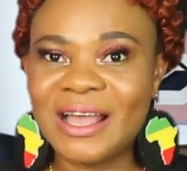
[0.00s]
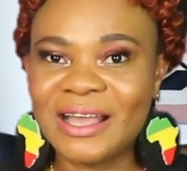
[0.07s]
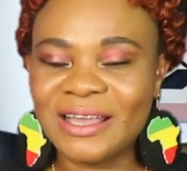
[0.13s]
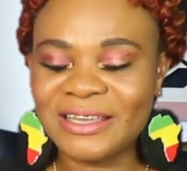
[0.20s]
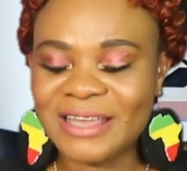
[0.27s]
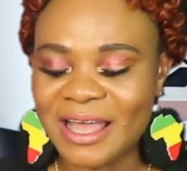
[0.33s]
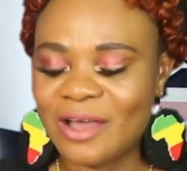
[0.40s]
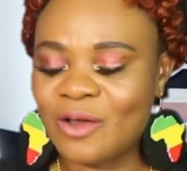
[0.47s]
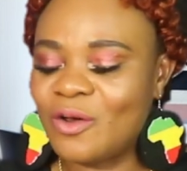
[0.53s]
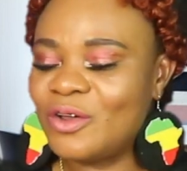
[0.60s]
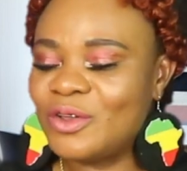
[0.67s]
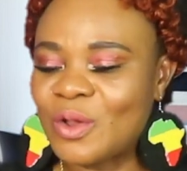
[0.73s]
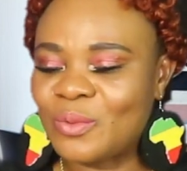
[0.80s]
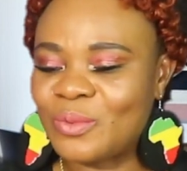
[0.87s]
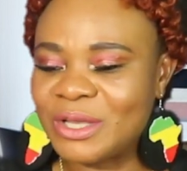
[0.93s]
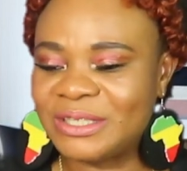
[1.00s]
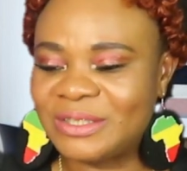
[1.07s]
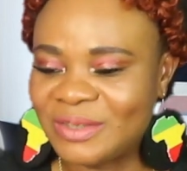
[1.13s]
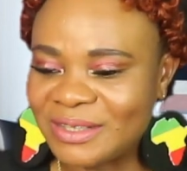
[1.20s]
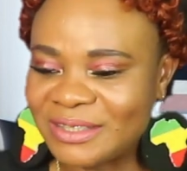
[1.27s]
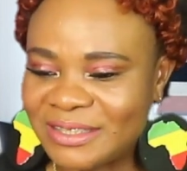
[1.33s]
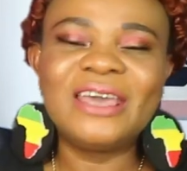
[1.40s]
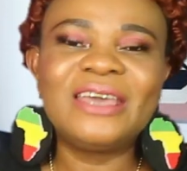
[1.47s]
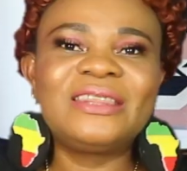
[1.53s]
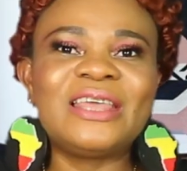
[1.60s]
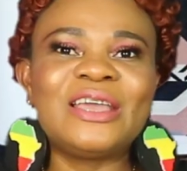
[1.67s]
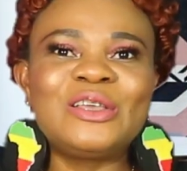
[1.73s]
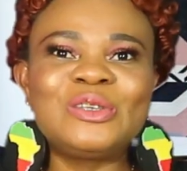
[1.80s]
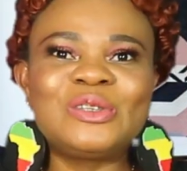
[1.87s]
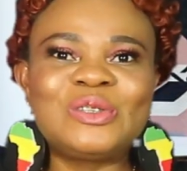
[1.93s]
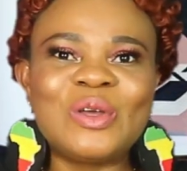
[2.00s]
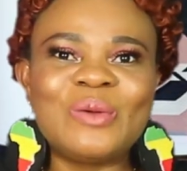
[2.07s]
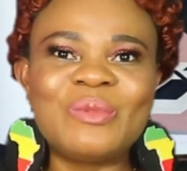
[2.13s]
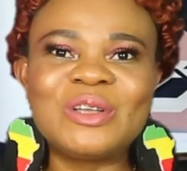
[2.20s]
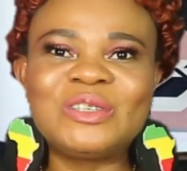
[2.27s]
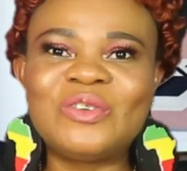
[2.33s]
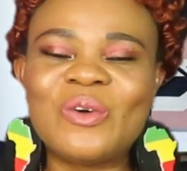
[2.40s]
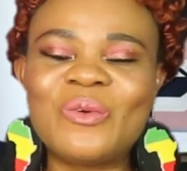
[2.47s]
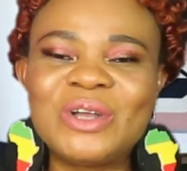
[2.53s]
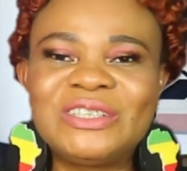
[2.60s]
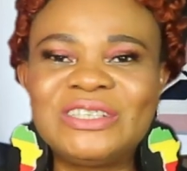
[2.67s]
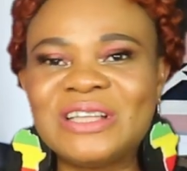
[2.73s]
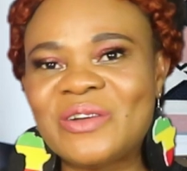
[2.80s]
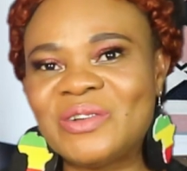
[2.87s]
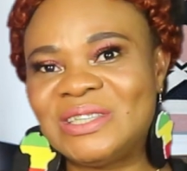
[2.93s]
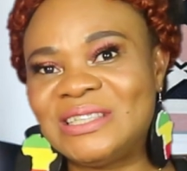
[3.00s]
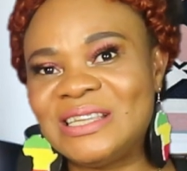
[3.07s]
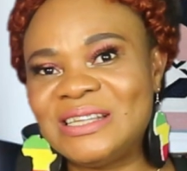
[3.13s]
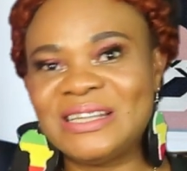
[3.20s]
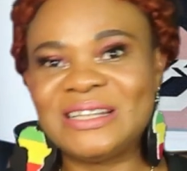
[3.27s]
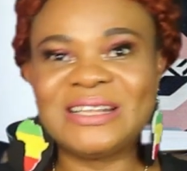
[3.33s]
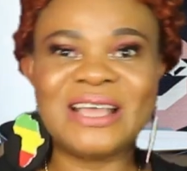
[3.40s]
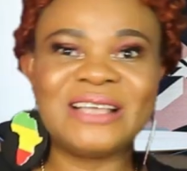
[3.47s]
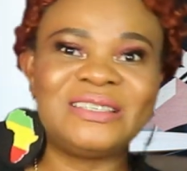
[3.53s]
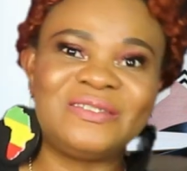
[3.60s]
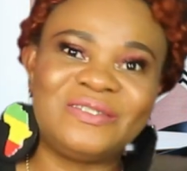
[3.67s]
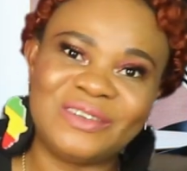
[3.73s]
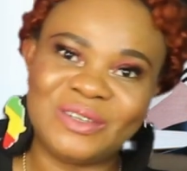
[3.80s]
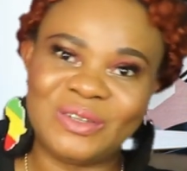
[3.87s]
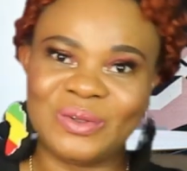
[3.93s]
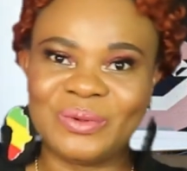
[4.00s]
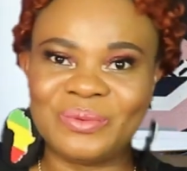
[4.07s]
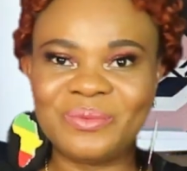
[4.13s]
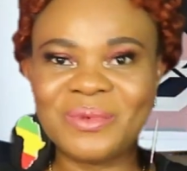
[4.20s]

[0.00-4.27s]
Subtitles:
Thank you so much for watching. I will see you in the next video.